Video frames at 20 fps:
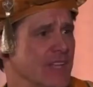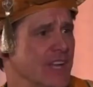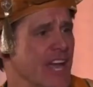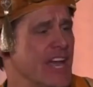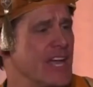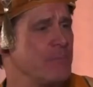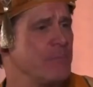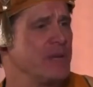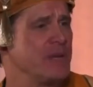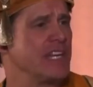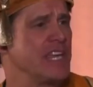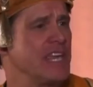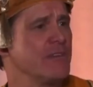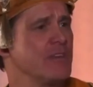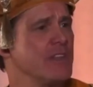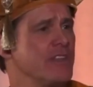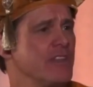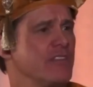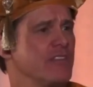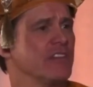that I had been
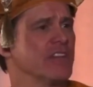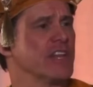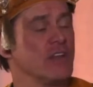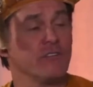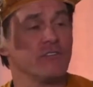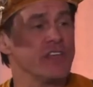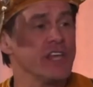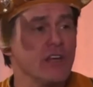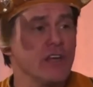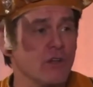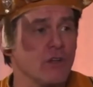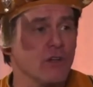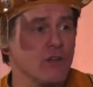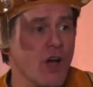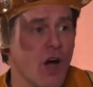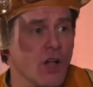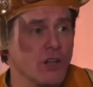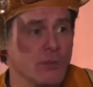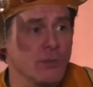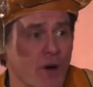given this little
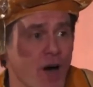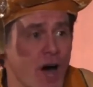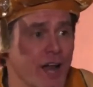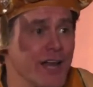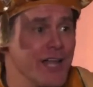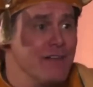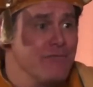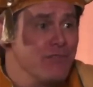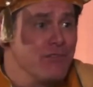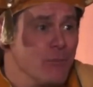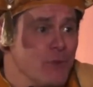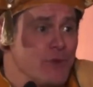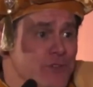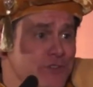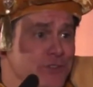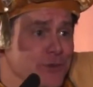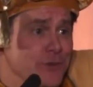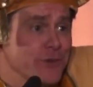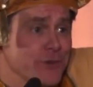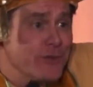vehicle called a body from
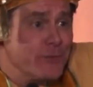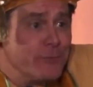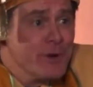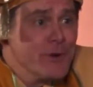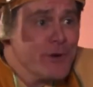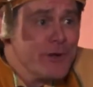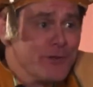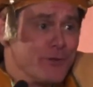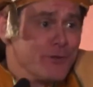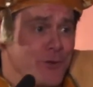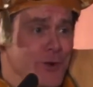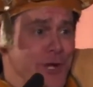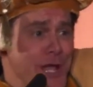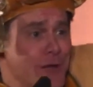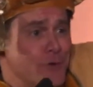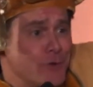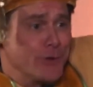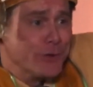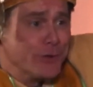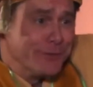which to experience
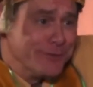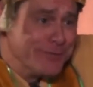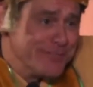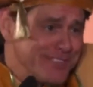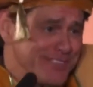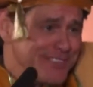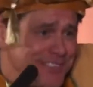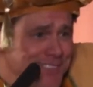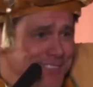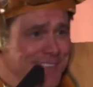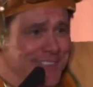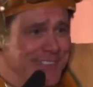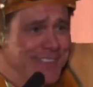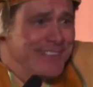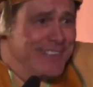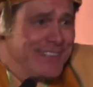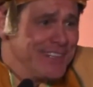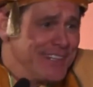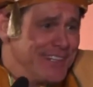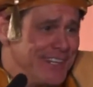creation.
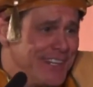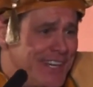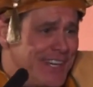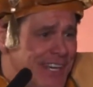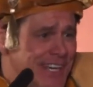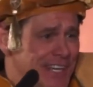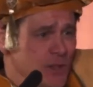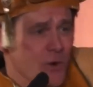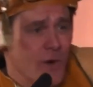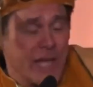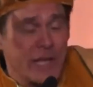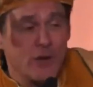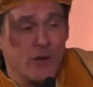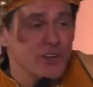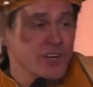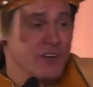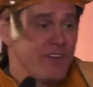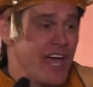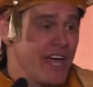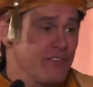And though I
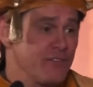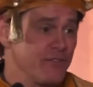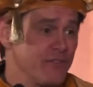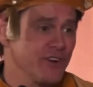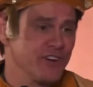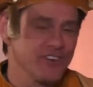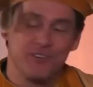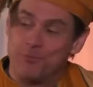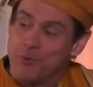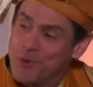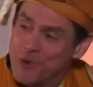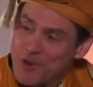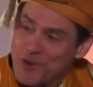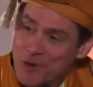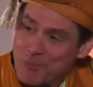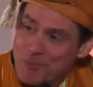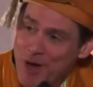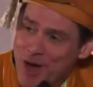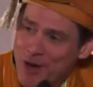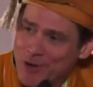couldn't have asked for a
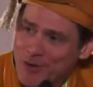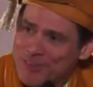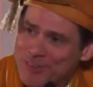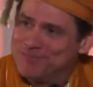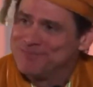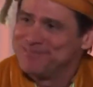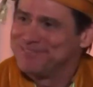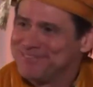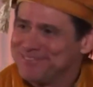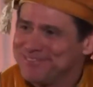sportier model,